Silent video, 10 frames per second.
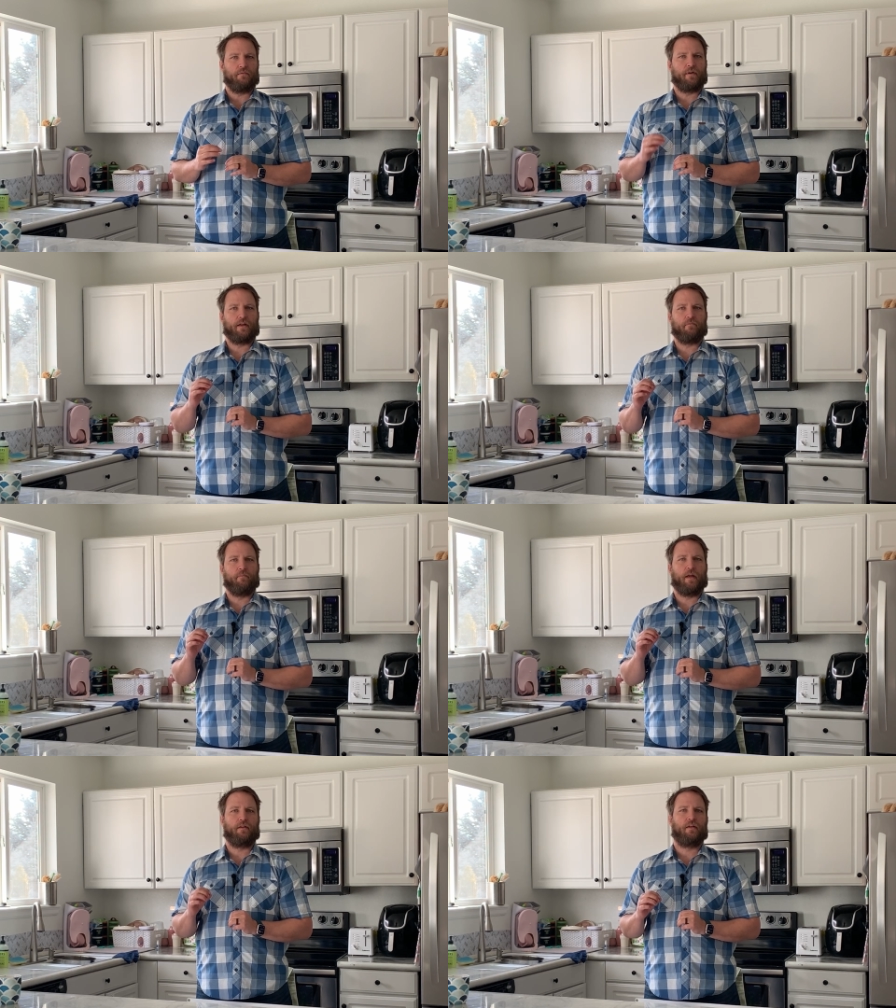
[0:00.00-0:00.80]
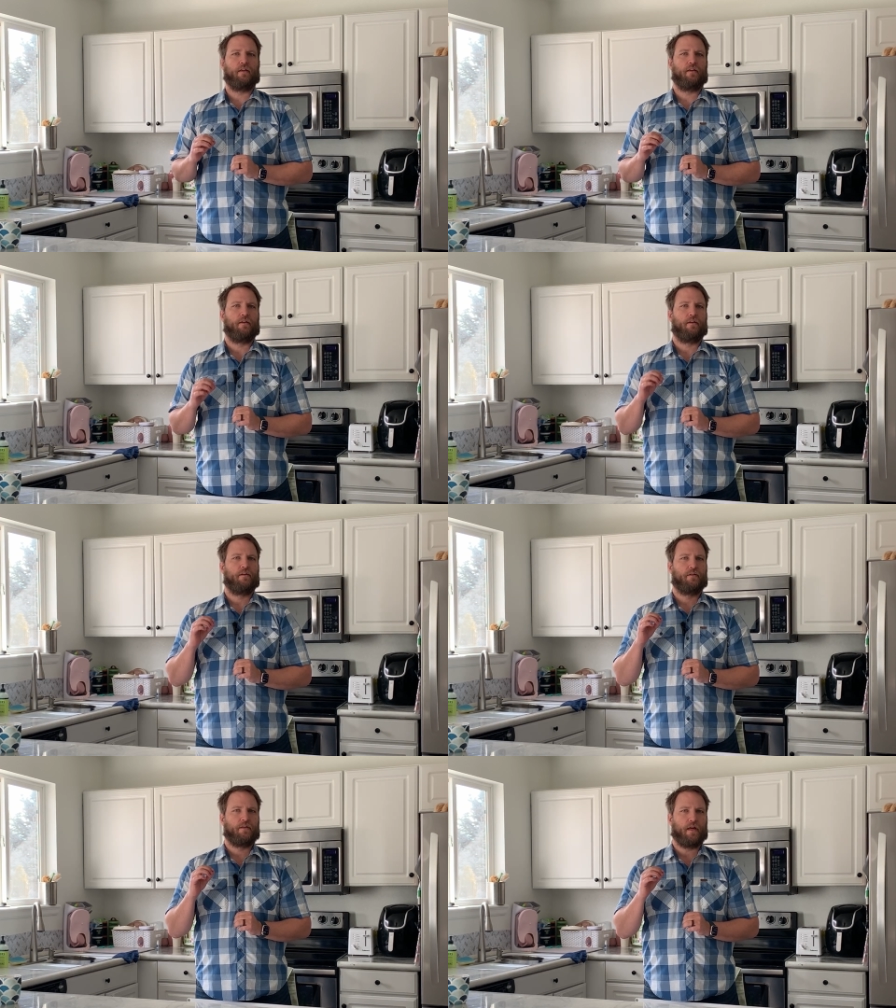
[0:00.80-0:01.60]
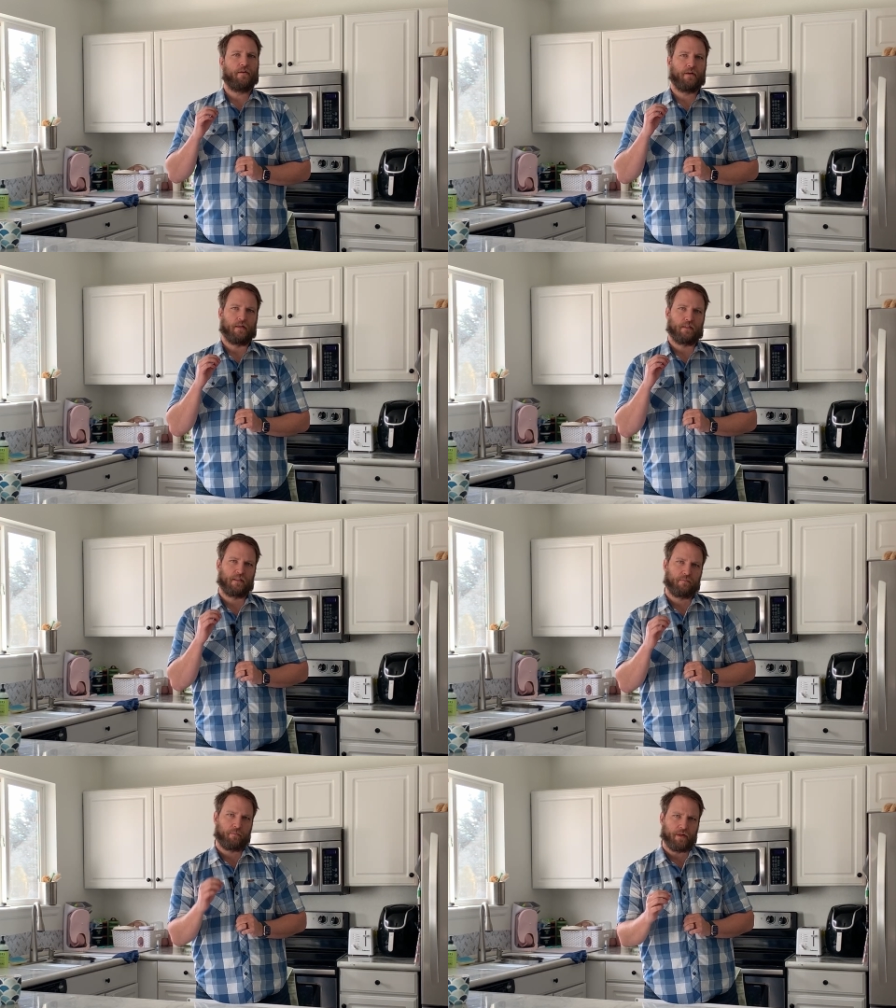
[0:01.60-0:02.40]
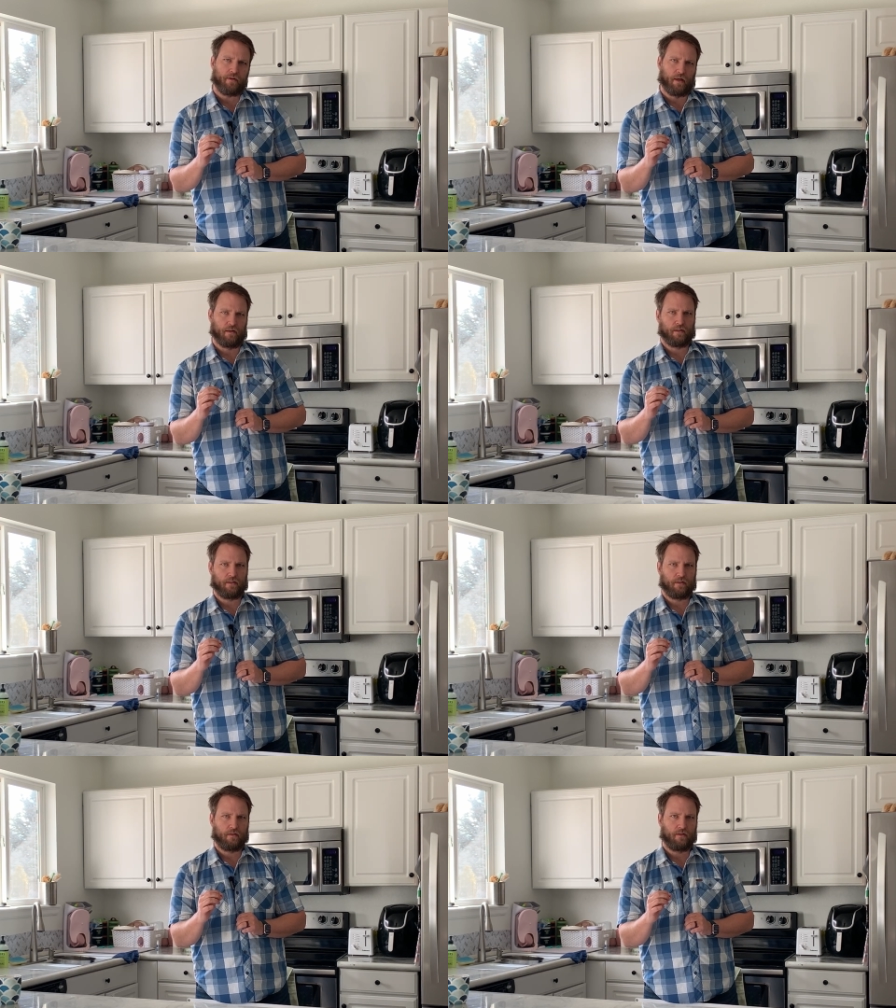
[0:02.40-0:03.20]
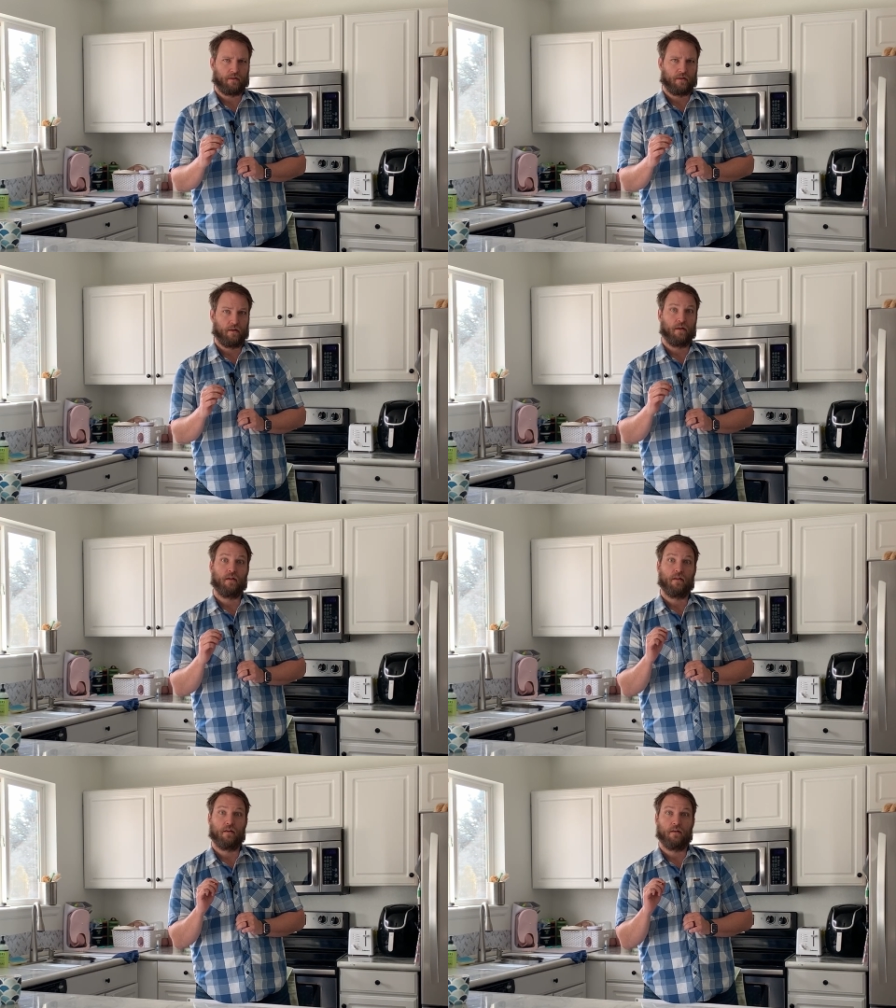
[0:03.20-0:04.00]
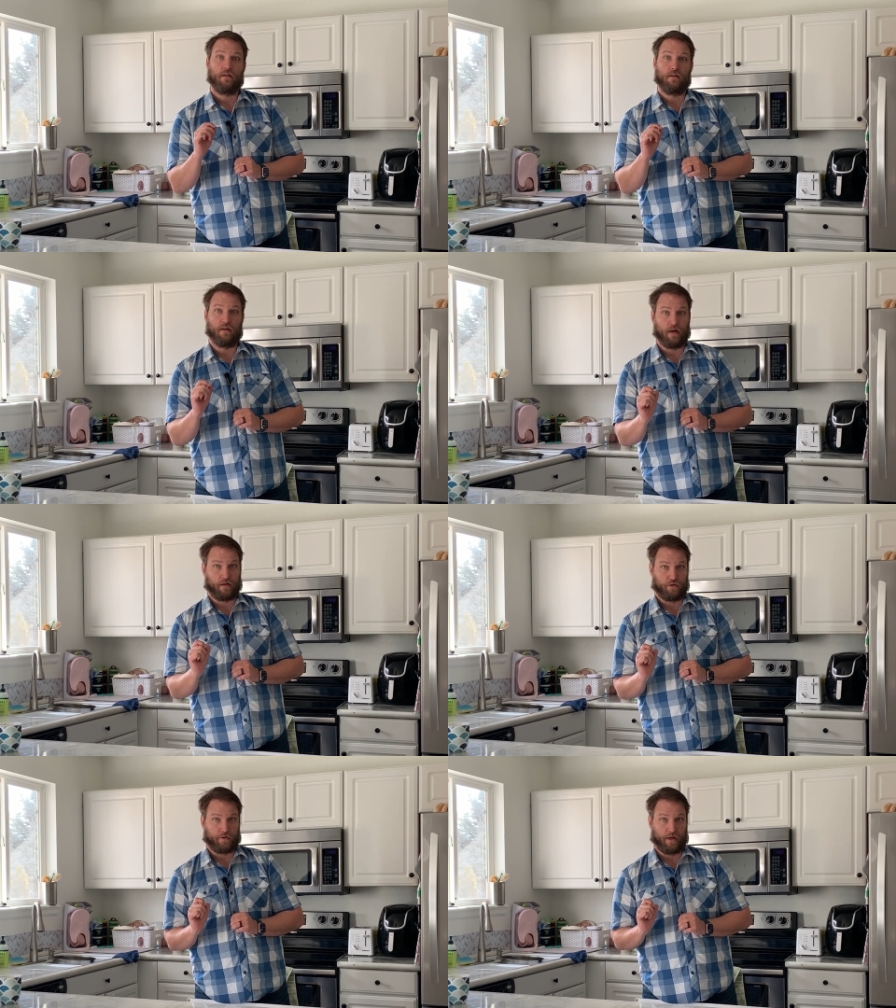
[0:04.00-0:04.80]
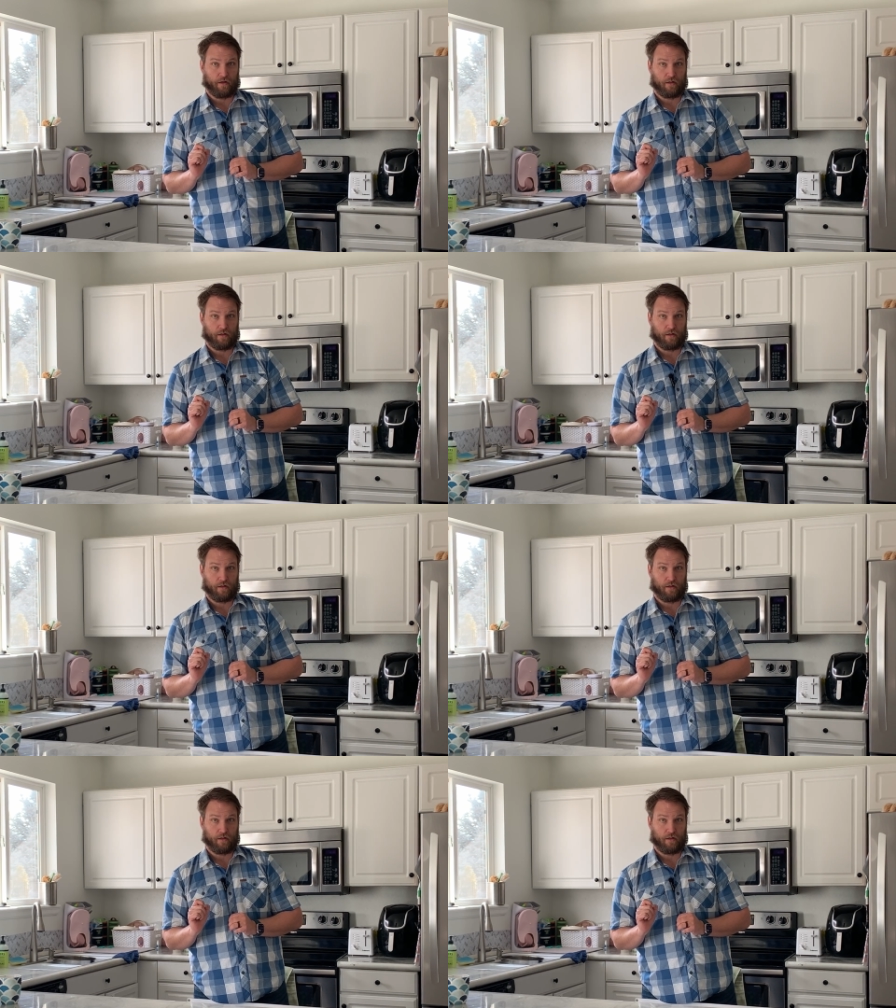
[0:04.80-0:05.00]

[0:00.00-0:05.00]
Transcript: recommended share an experience, not a drink.